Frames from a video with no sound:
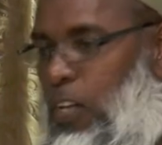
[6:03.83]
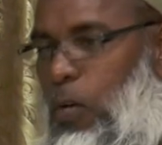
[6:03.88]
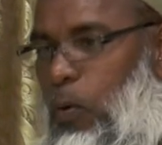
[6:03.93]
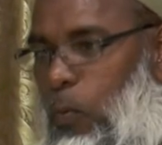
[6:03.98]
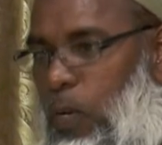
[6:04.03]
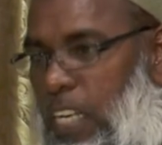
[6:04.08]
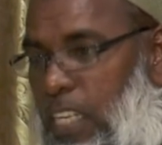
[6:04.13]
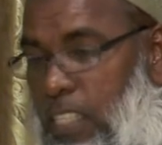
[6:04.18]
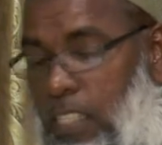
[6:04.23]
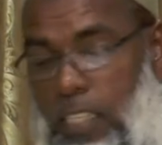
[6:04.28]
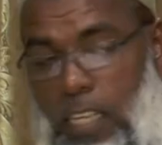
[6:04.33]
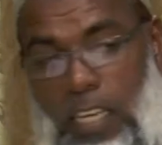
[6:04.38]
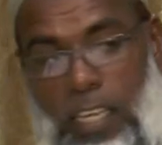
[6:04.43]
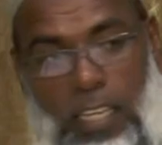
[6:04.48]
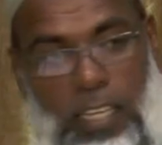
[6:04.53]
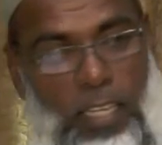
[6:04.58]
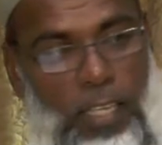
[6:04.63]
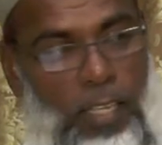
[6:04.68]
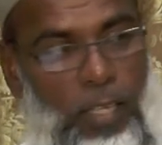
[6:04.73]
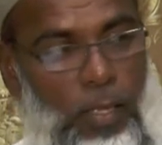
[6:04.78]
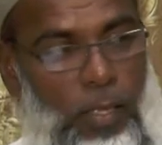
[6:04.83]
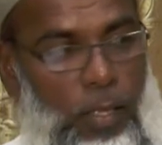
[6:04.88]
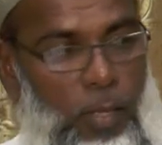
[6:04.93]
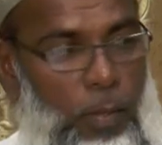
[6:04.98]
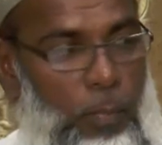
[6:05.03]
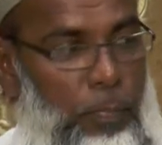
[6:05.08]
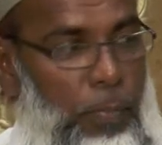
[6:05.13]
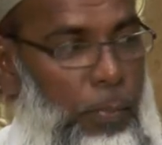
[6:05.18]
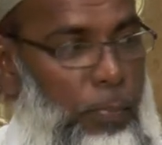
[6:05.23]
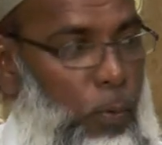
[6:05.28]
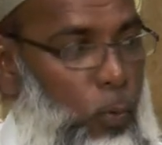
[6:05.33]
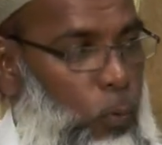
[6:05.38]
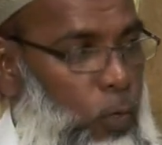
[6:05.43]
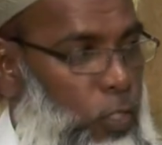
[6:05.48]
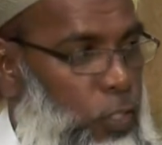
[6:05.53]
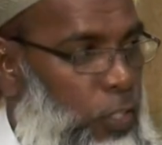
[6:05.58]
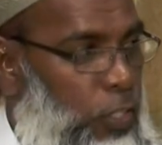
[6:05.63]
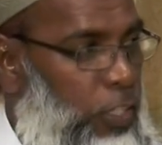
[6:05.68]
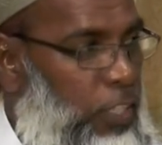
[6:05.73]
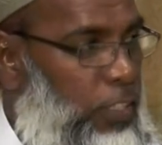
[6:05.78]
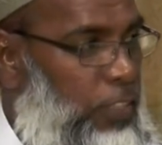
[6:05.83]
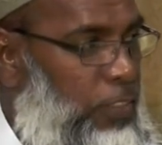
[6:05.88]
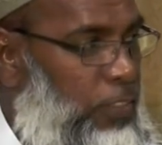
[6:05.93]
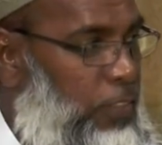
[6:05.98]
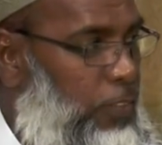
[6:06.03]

We just say, people are watching you.